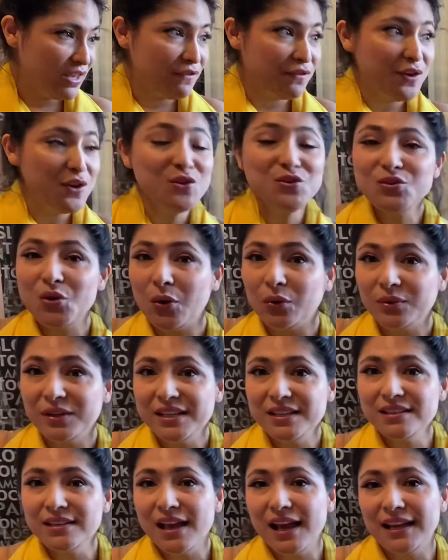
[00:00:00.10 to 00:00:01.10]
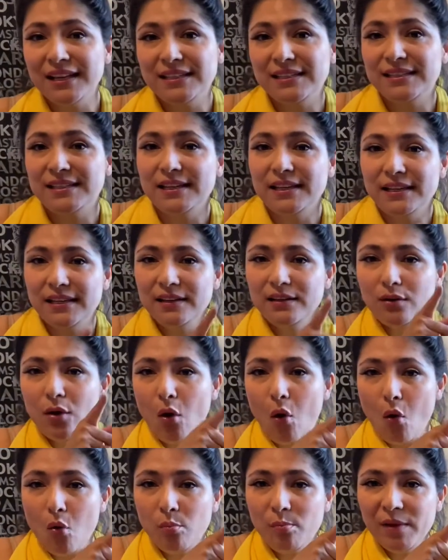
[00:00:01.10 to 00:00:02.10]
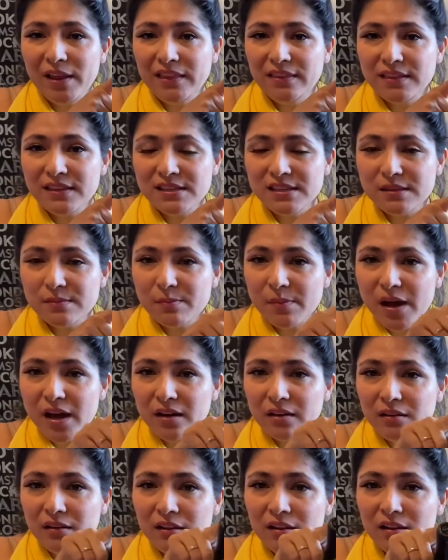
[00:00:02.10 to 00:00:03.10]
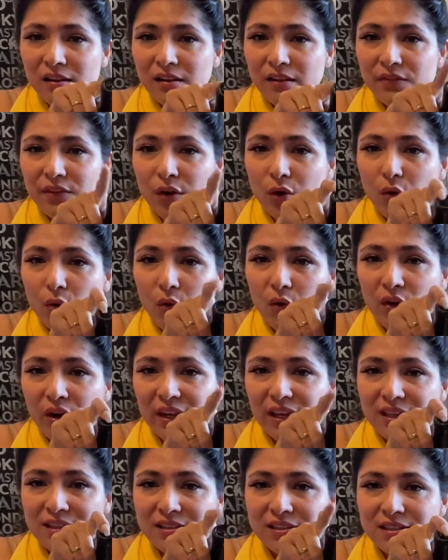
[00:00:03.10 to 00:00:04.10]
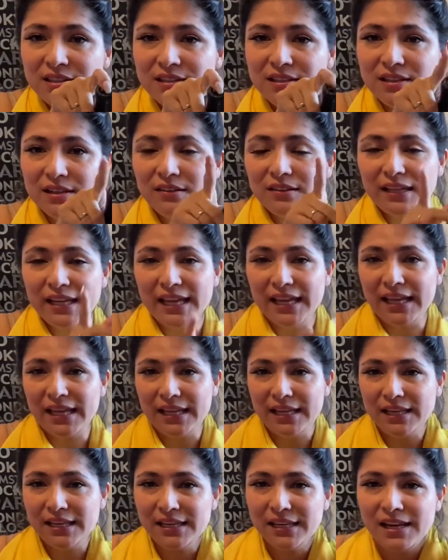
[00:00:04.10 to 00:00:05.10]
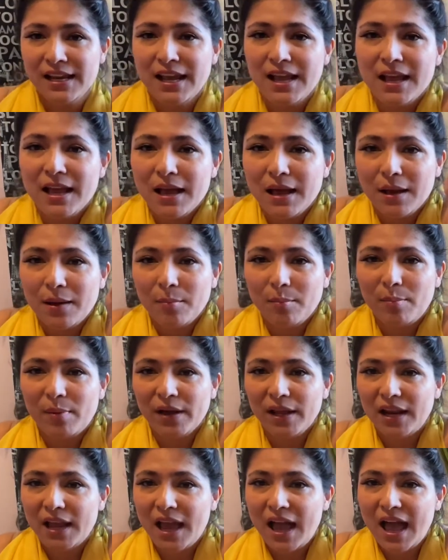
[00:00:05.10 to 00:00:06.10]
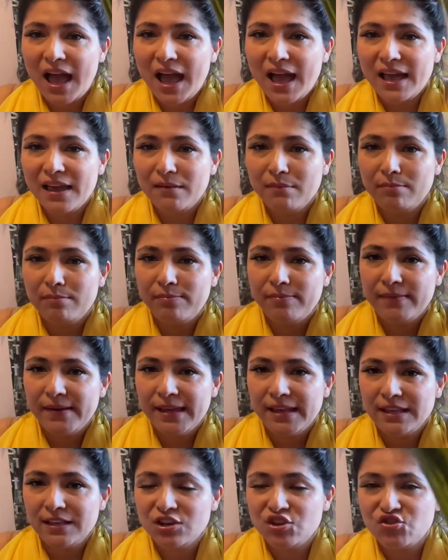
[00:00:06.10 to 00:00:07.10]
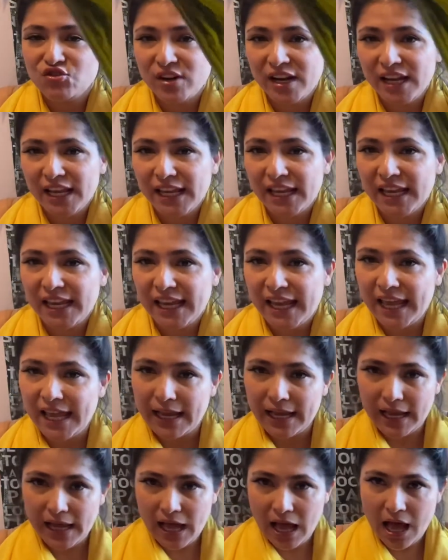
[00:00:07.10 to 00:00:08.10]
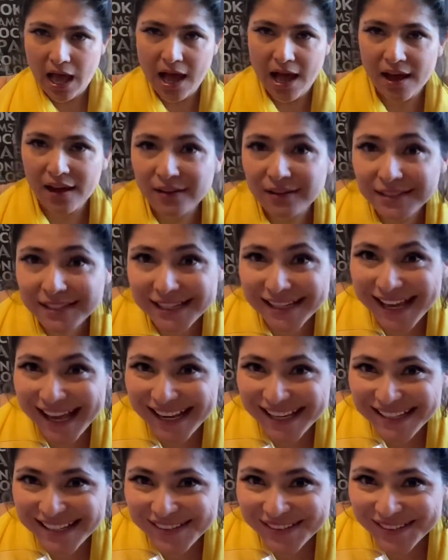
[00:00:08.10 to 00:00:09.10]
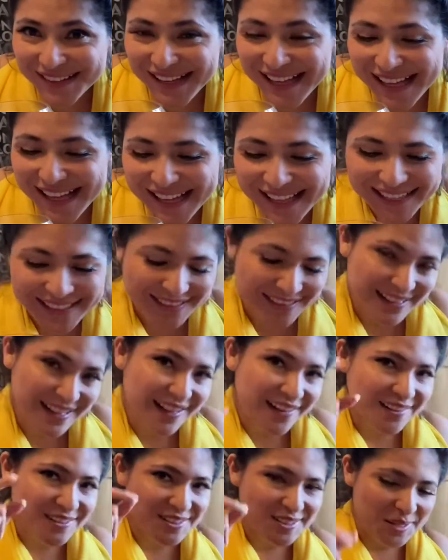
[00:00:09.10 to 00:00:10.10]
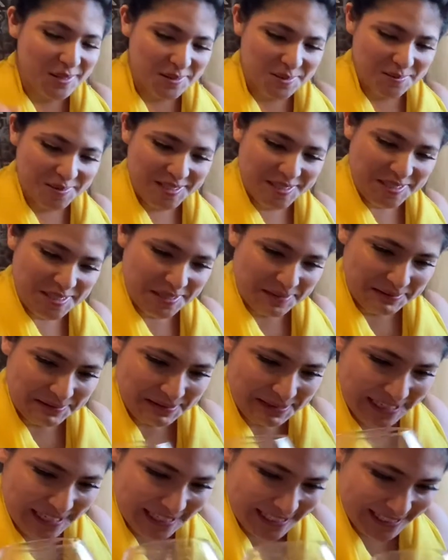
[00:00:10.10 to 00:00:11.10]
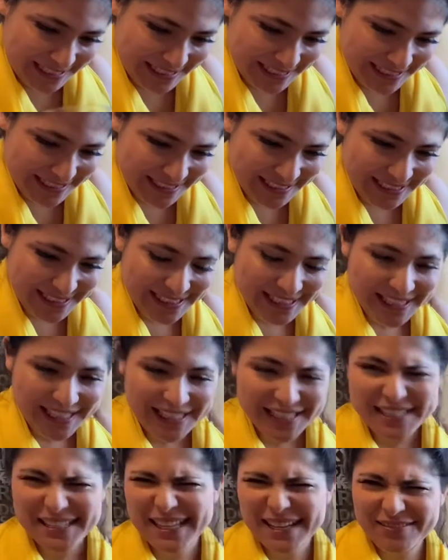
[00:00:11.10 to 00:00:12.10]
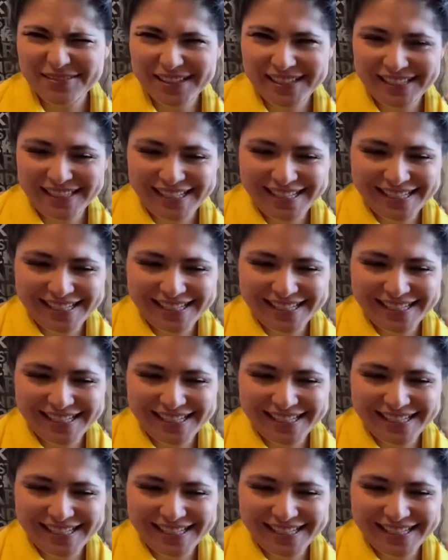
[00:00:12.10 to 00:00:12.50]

you notice, I didn't open this bottle. The cork is still in, but I've been drinking it. How did I do it? I'll tell you my secret. It's not really a